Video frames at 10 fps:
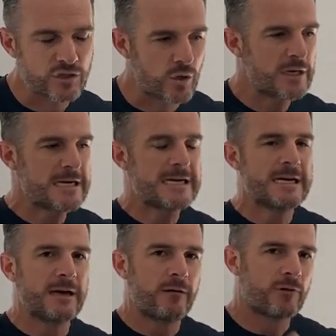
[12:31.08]
So
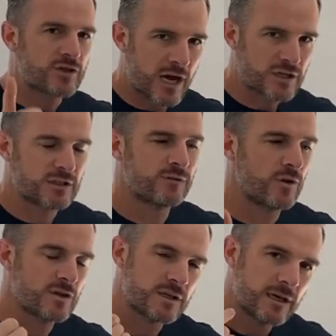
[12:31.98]
retractions
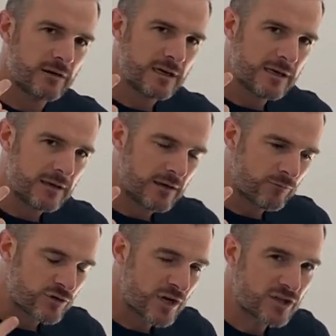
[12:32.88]
first,
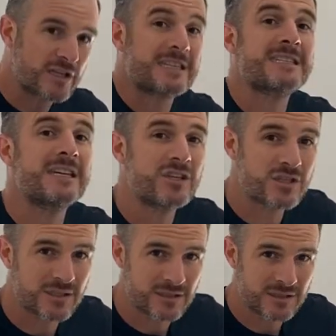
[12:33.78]
retraction
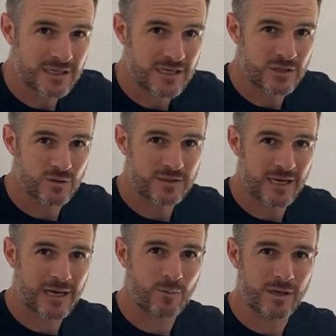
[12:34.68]
extension is your
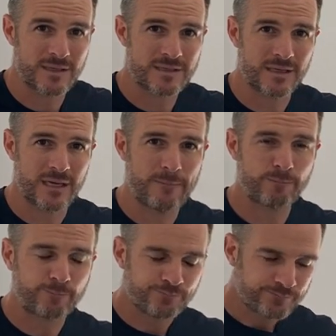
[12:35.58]
second one in sitting.
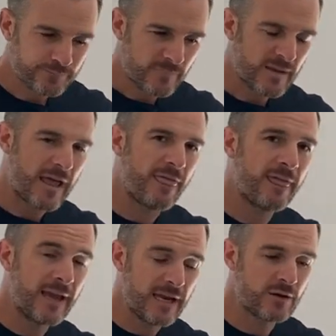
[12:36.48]

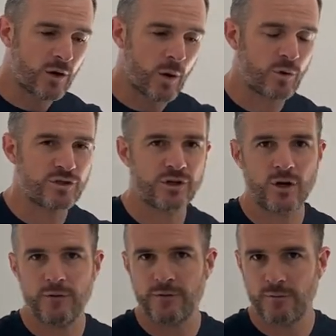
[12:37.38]
Then I want you to
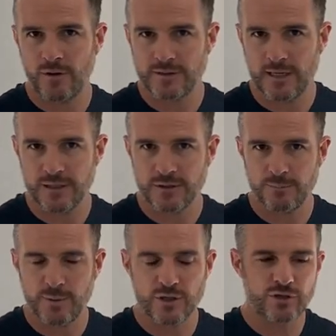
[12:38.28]
go for your rotation
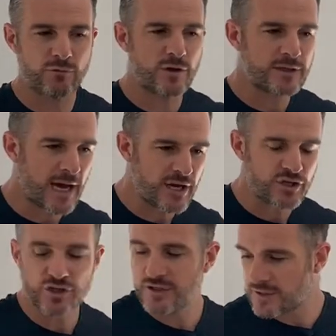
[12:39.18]
because the
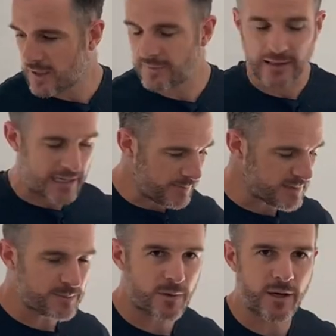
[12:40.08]
rotation, just like on the
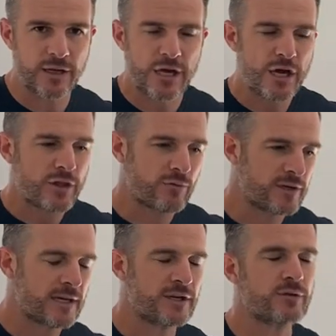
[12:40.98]
lumbar spine, the
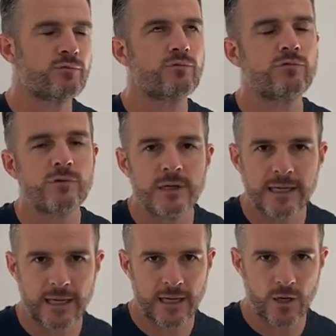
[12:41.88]
rotation
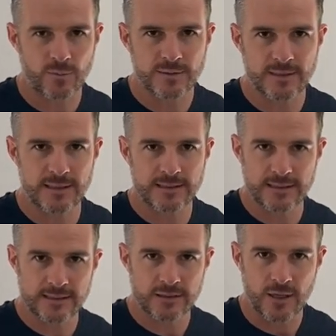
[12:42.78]
really helps these
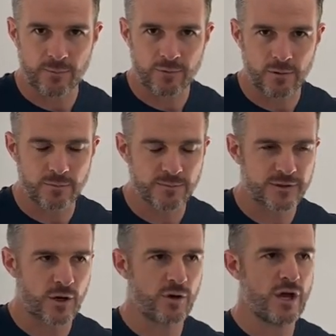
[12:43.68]
disc type problems.
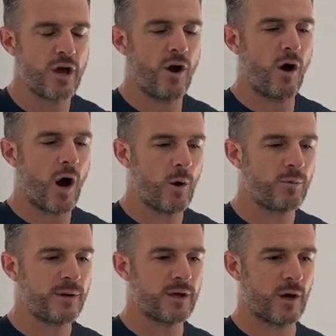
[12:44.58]
So I
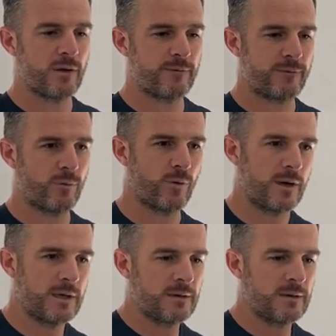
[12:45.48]
would be going for